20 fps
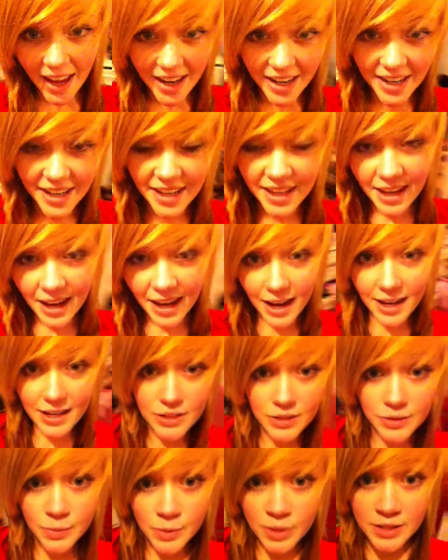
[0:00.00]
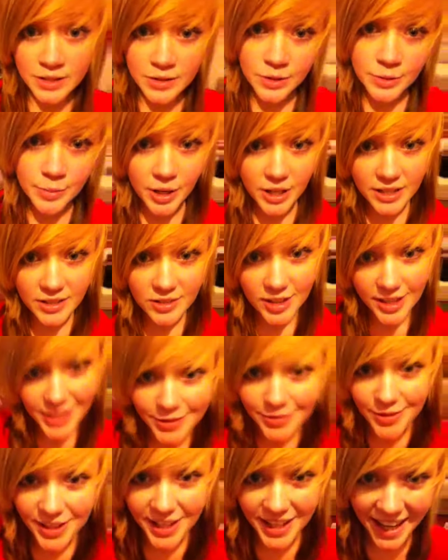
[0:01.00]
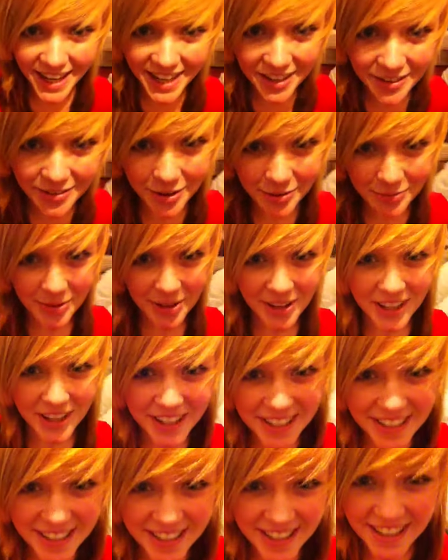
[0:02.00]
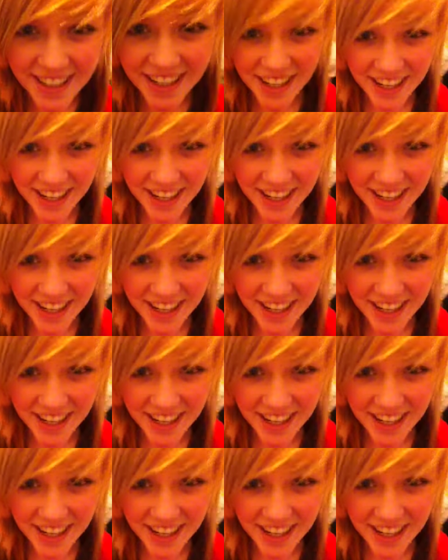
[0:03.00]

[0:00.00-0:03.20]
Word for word: Hi, I just wanted to apologise for the lack of uploads